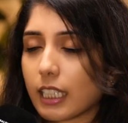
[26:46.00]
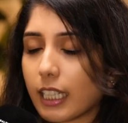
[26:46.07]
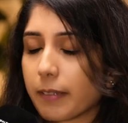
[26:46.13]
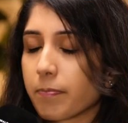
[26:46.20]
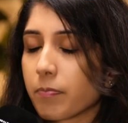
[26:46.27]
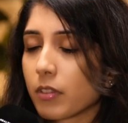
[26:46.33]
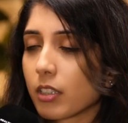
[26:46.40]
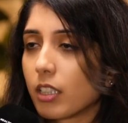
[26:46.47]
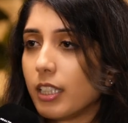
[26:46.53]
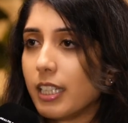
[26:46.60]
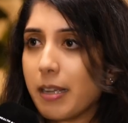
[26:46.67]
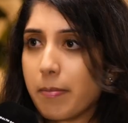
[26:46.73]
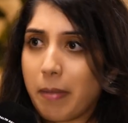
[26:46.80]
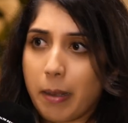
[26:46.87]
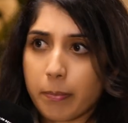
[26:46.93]
like
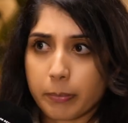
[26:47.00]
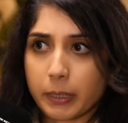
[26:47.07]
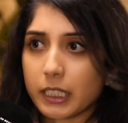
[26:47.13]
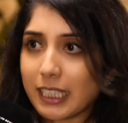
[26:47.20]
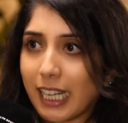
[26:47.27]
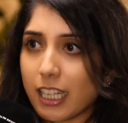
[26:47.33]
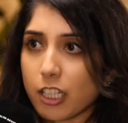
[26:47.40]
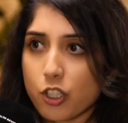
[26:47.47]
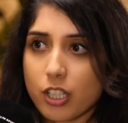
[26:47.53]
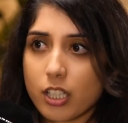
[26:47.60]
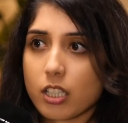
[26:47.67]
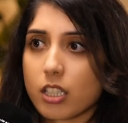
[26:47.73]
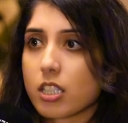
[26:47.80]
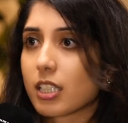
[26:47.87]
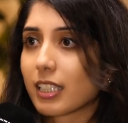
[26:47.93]
limb
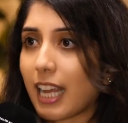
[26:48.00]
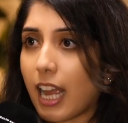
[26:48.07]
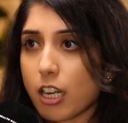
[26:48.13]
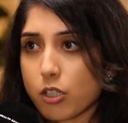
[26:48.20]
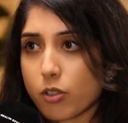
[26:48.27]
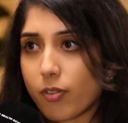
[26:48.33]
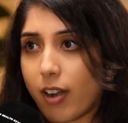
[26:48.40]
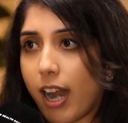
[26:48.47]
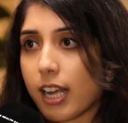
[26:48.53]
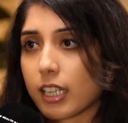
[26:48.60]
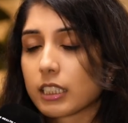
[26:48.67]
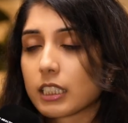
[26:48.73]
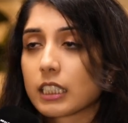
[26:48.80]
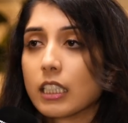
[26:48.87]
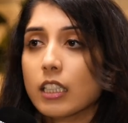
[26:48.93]
amputations,
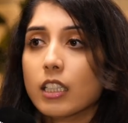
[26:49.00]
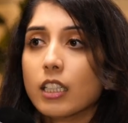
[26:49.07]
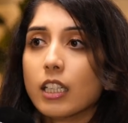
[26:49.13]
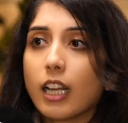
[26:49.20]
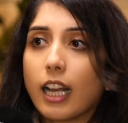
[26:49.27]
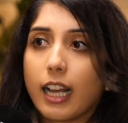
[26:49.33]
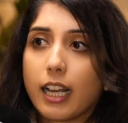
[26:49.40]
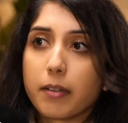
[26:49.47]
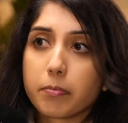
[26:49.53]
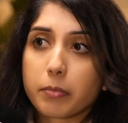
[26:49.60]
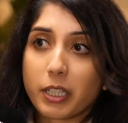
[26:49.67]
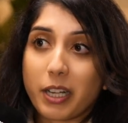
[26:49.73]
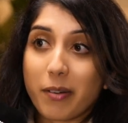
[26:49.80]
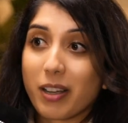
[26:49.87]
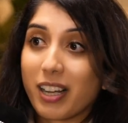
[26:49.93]
cataracts, you
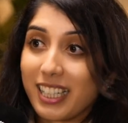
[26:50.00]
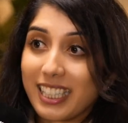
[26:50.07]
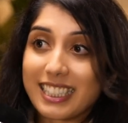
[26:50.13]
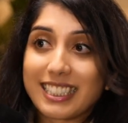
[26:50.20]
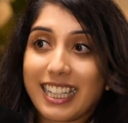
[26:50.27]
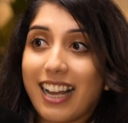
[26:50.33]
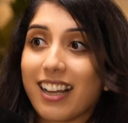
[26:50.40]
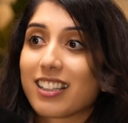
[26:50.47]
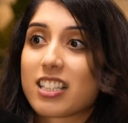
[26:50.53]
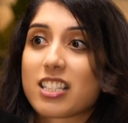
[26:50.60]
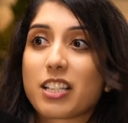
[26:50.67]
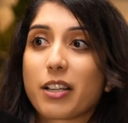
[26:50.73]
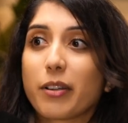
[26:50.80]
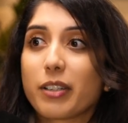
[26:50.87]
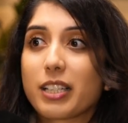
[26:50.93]
know, early death.
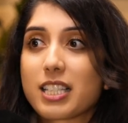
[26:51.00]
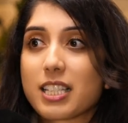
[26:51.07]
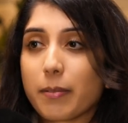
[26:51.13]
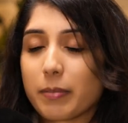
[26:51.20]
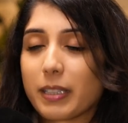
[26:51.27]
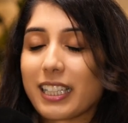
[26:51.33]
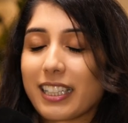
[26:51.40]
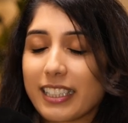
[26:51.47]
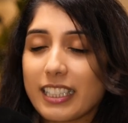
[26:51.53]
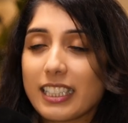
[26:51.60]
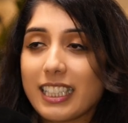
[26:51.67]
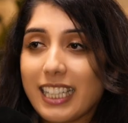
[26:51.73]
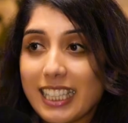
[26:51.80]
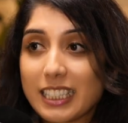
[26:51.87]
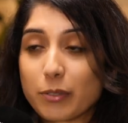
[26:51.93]
So it's something that
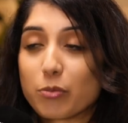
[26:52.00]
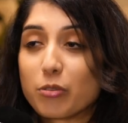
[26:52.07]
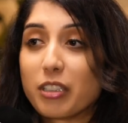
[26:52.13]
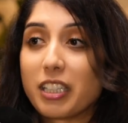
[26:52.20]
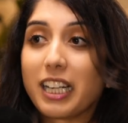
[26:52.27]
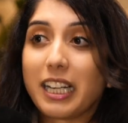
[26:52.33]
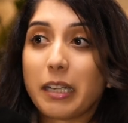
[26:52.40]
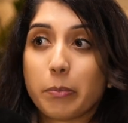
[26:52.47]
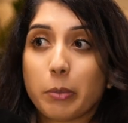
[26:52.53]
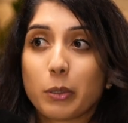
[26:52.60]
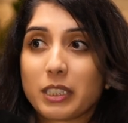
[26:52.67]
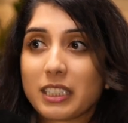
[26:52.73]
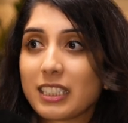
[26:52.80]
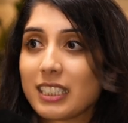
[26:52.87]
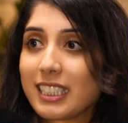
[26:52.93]
is really
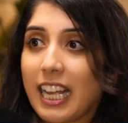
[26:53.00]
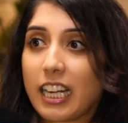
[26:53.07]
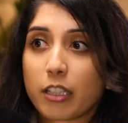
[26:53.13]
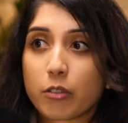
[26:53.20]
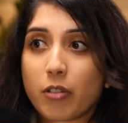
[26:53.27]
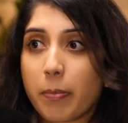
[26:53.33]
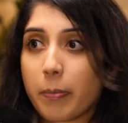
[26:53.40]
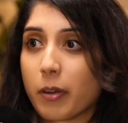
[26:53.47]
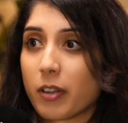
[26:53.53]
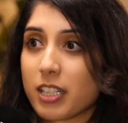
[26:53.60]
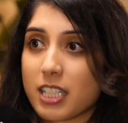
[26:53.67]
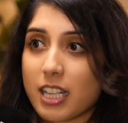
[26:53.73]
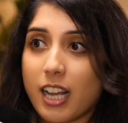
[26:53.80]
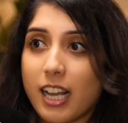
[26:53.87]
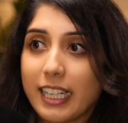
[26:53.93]
important to get a grip on as
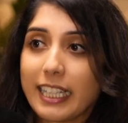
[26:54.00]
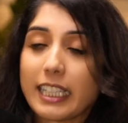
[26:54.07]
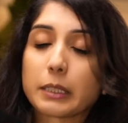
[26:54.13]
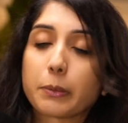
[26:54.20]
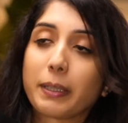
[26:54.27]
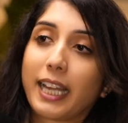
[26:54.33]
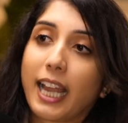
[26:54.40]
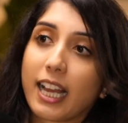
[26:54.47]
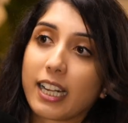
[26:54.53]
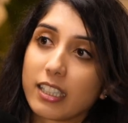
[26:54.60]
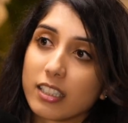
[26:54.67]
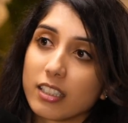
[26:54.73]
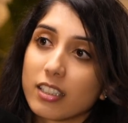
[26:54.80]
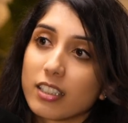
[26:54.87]
early as we can.